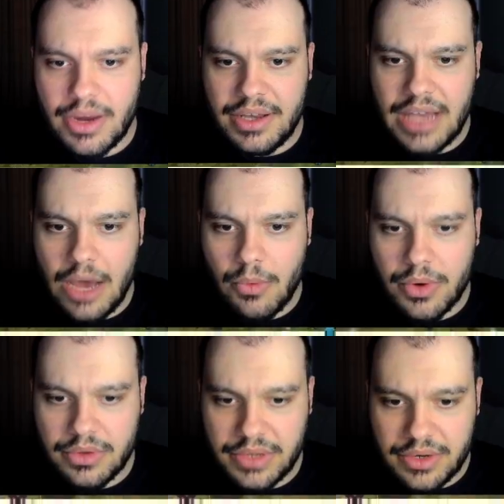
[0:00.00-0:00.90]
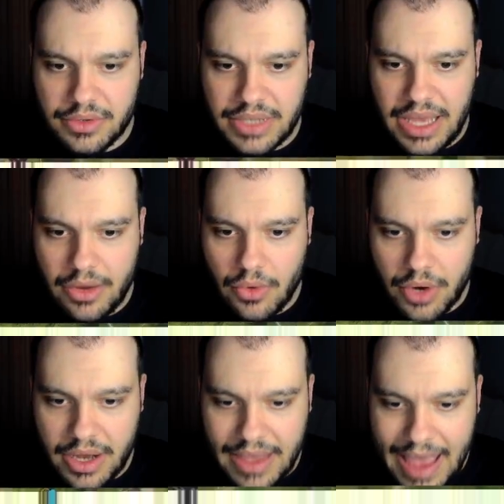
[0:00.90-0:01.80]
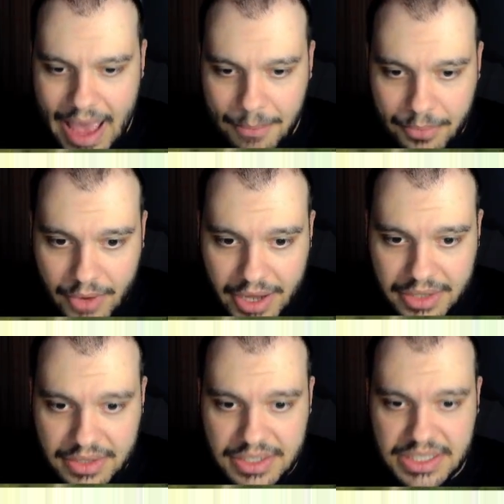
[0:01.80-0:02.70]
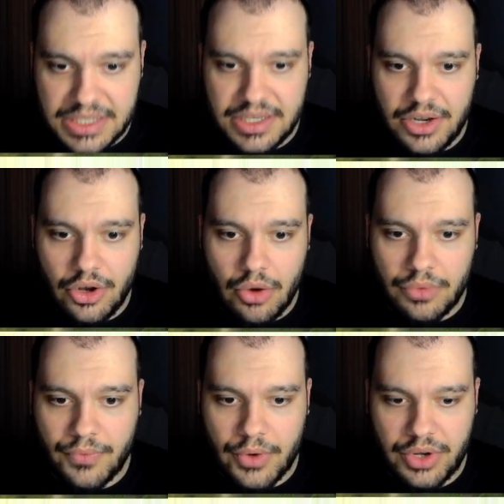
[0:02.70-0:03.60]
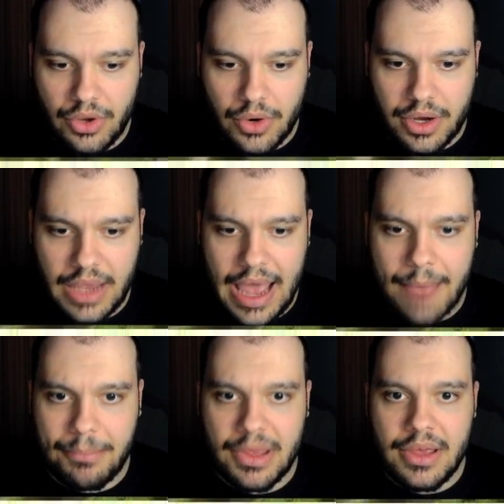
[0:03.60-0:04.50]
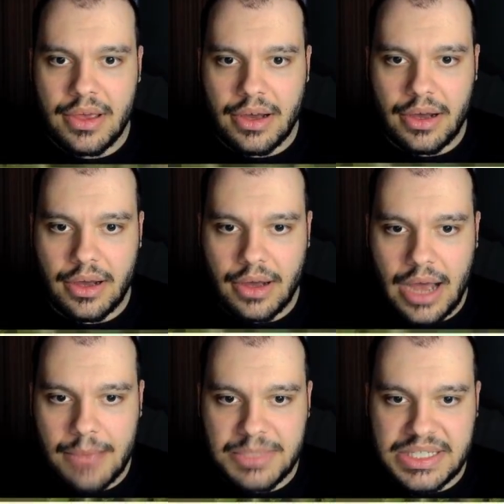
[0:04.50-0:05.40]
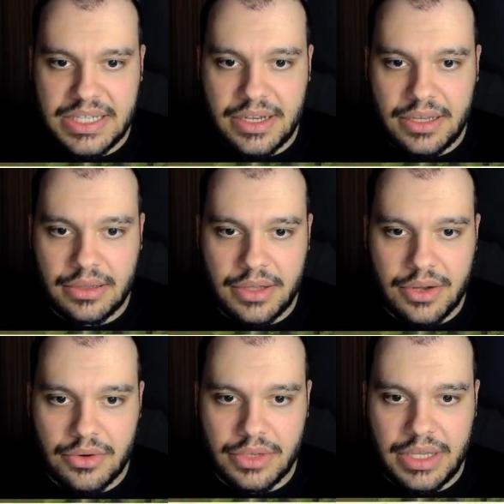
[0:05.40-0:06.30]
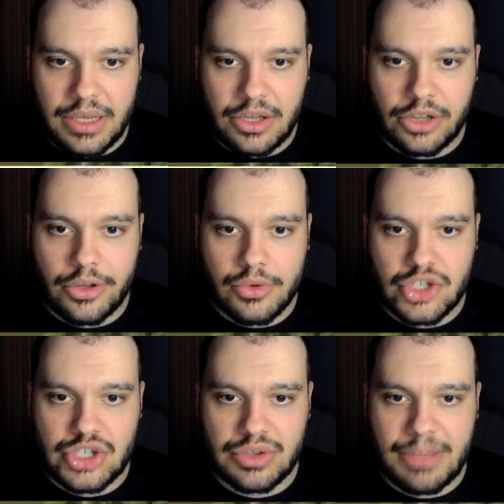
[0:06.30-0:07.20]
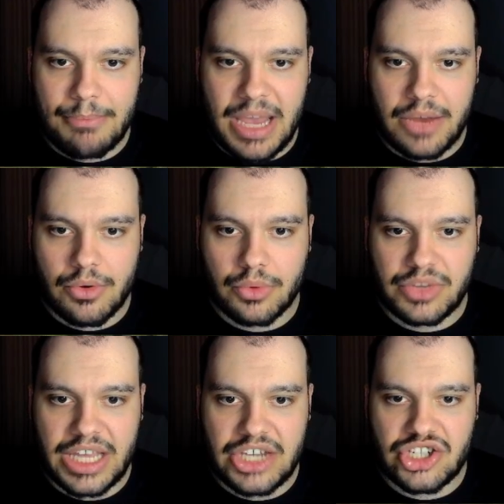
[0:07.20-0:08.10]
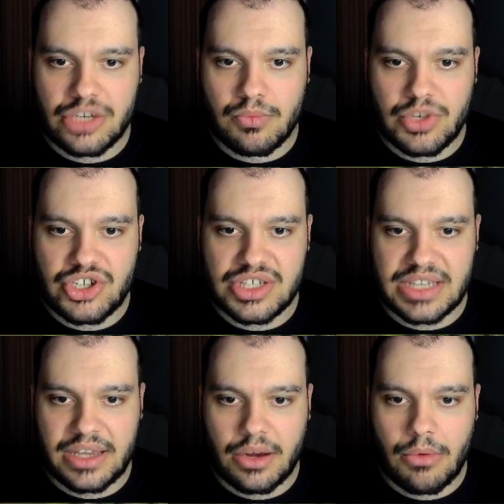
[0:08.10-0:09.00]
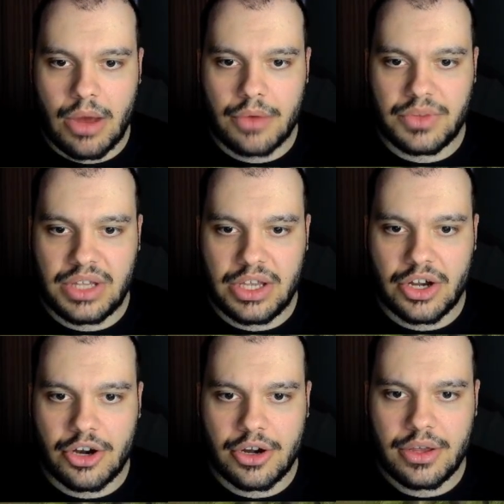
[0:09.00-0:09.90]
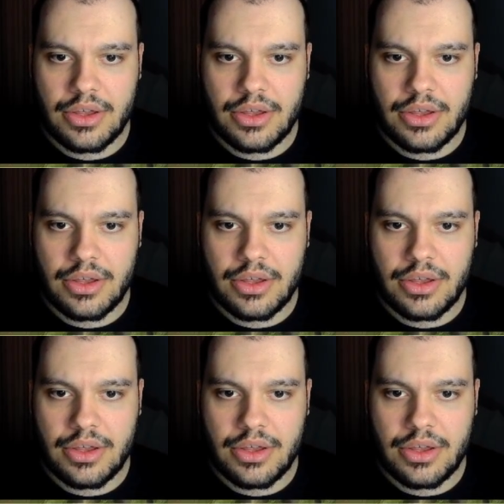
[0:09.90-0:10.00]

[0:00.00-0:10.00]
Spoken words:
right now we're literally at Orc Camp, right? This is the node for the Orc Camp. I'm sitting literally close to the main rotation, which is like around here.